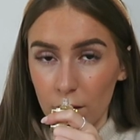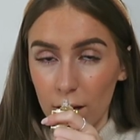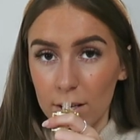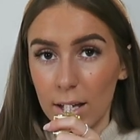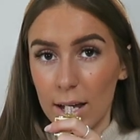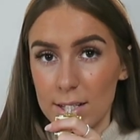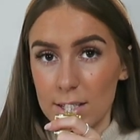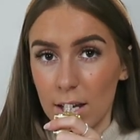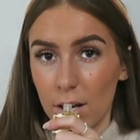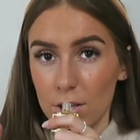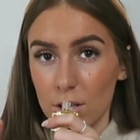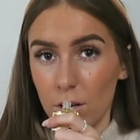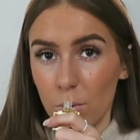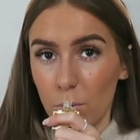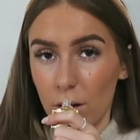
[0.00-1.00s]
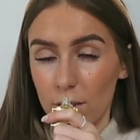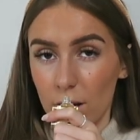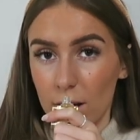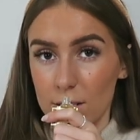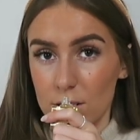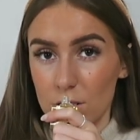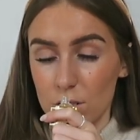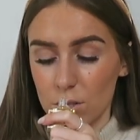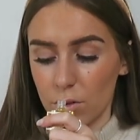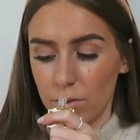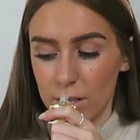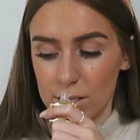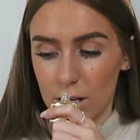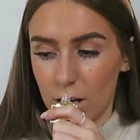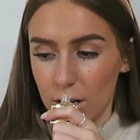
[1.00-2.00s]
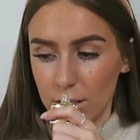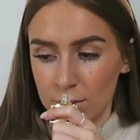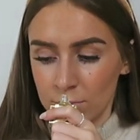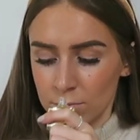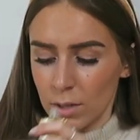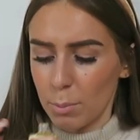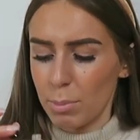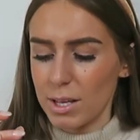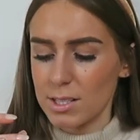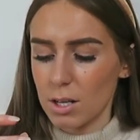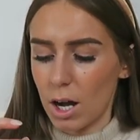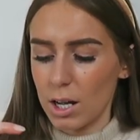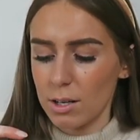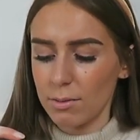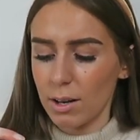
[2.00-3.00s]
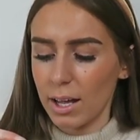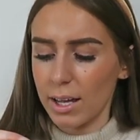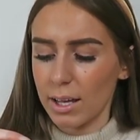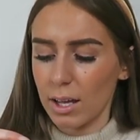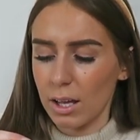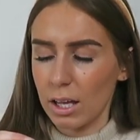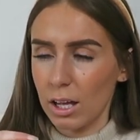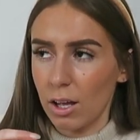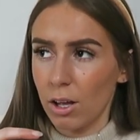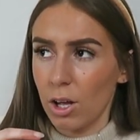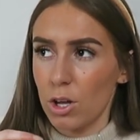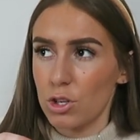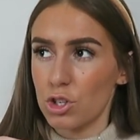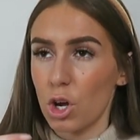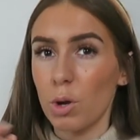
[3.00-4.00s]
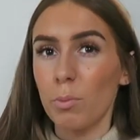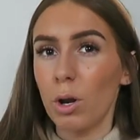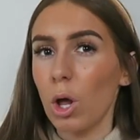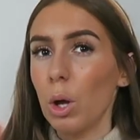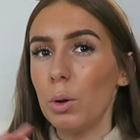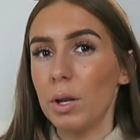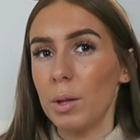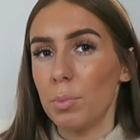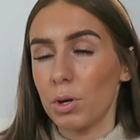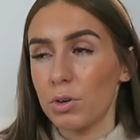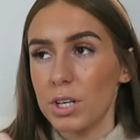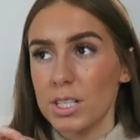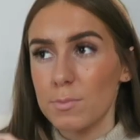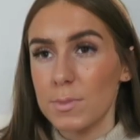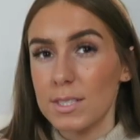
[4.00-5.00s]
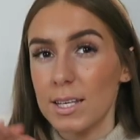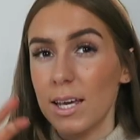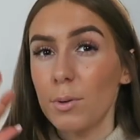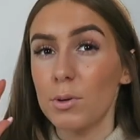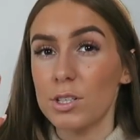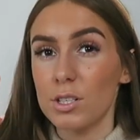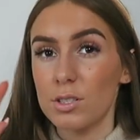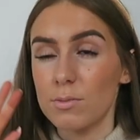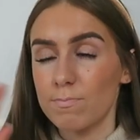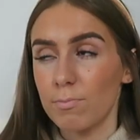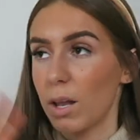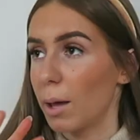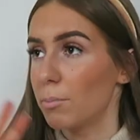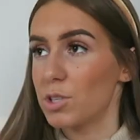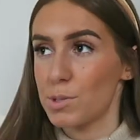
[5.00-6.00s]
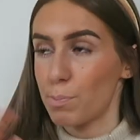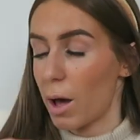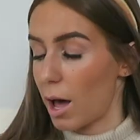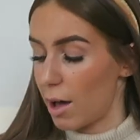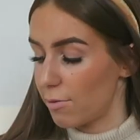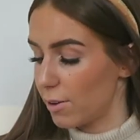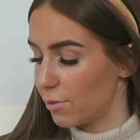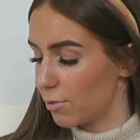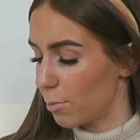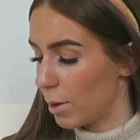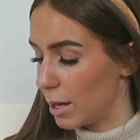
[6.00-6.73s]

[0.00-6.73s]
I'd get it. And I don't know why the lighting's just gone really dark, but it's kind of like Joe Maloney but Christmassy, which is like just perfect for